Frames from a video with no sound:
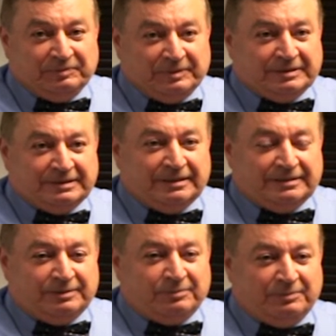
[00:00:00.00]

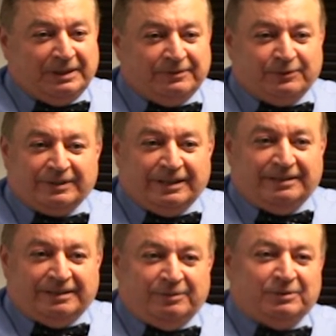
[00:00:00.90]
It's a wonderful
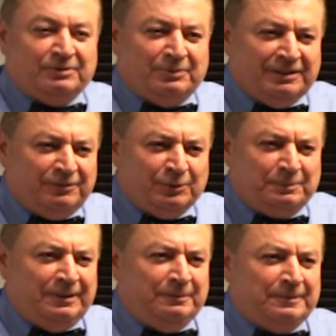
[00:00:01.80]
country with wonderful
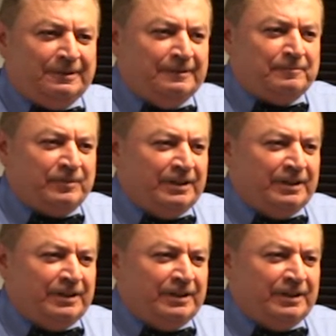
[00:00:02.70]
people,